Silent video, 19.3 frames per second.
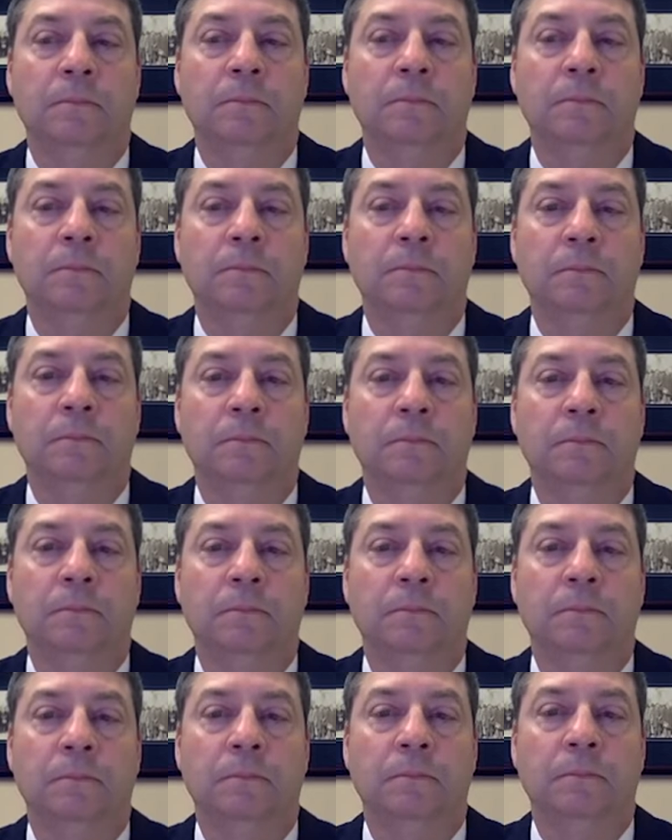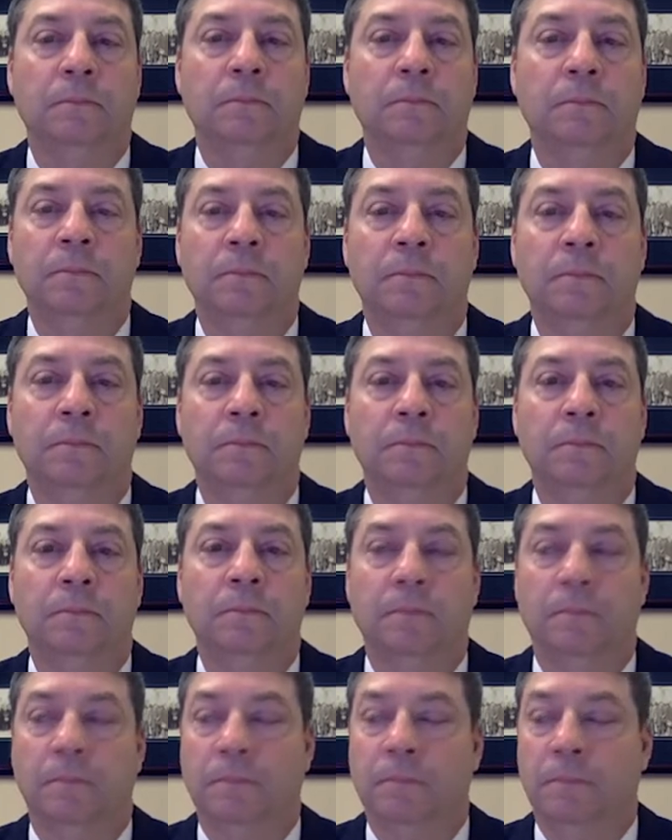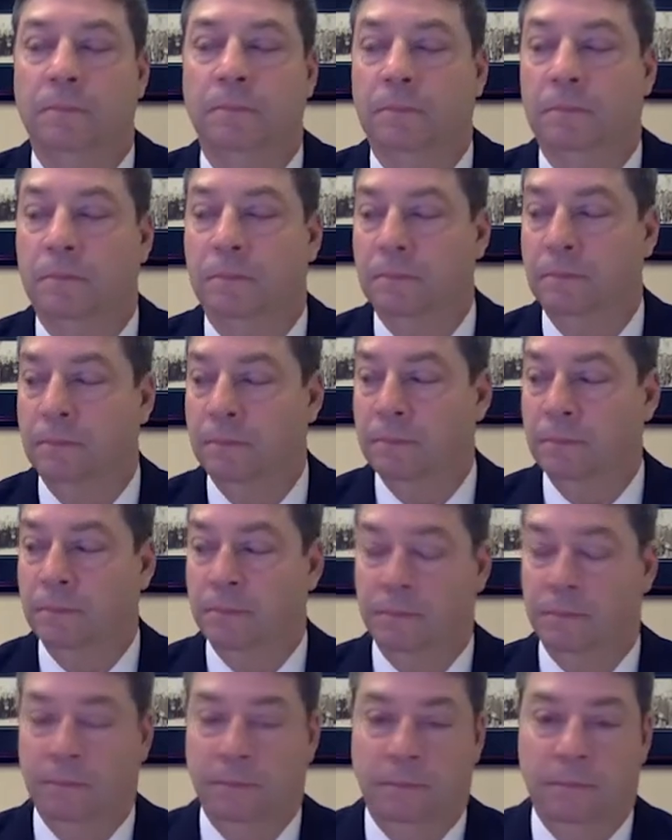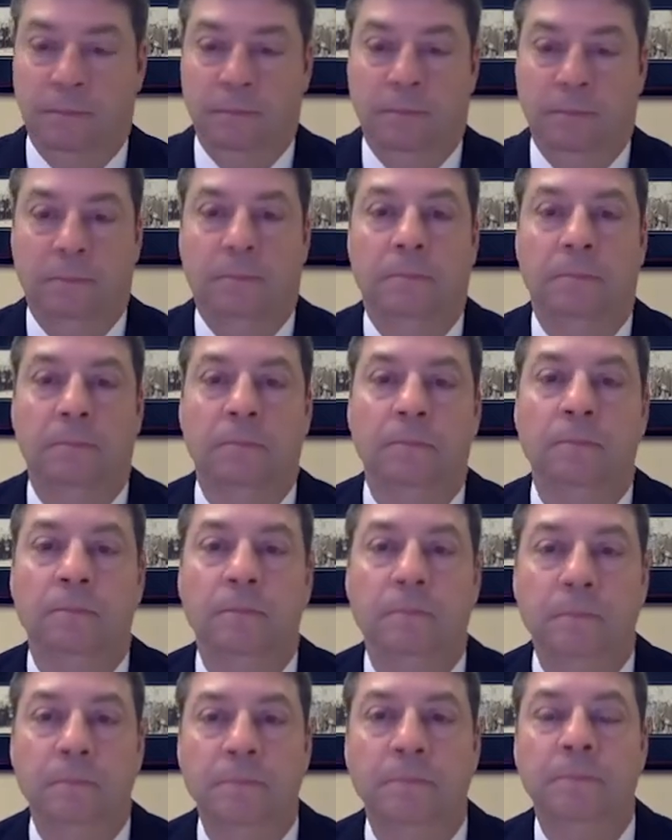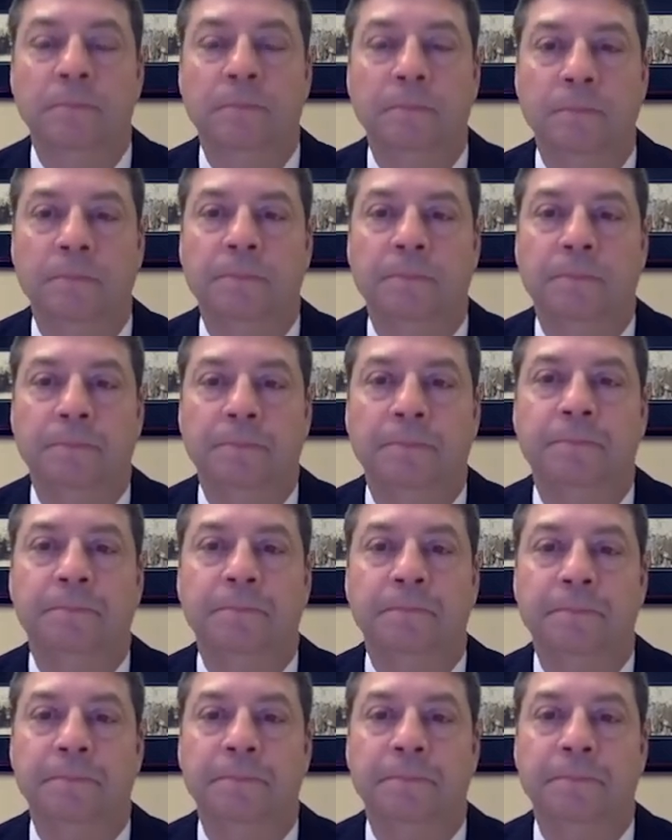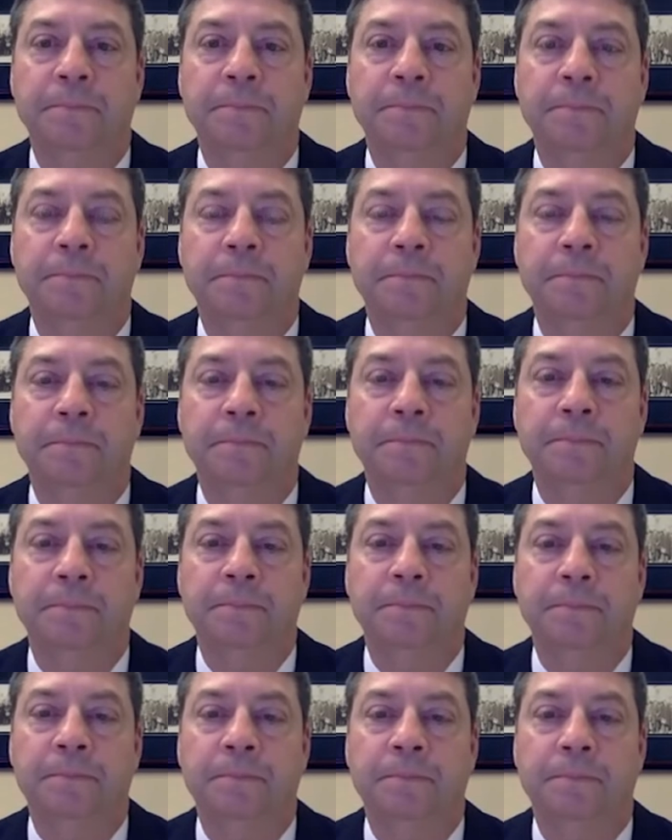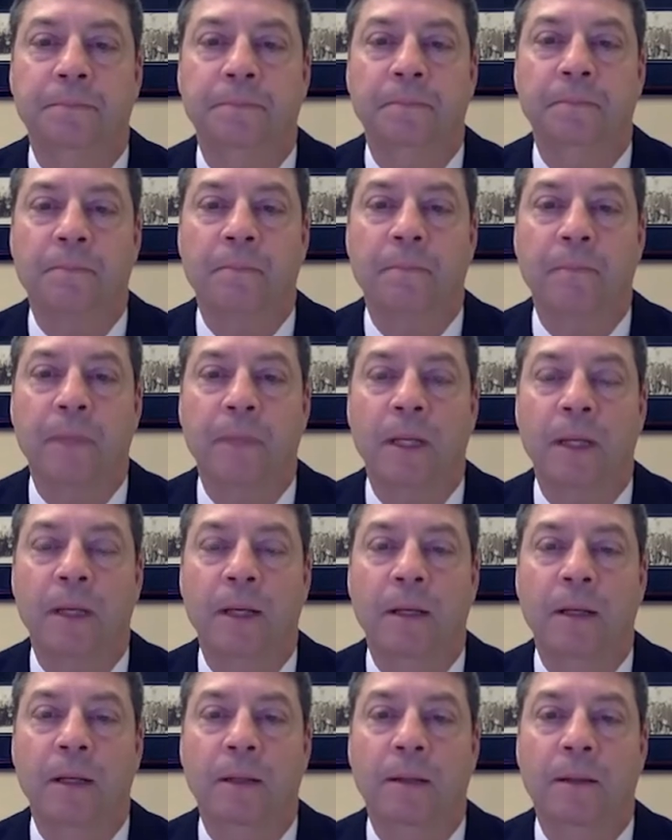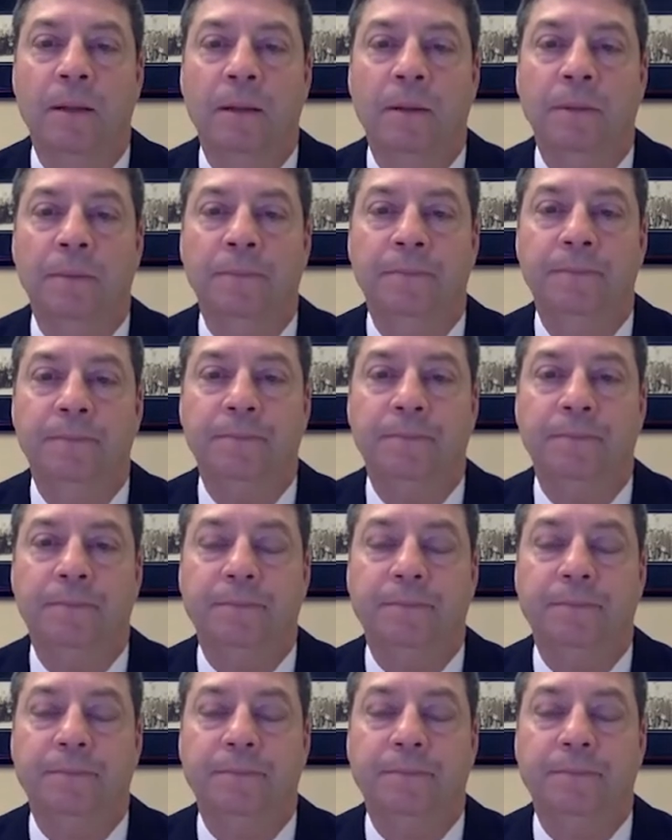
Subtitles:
(silent)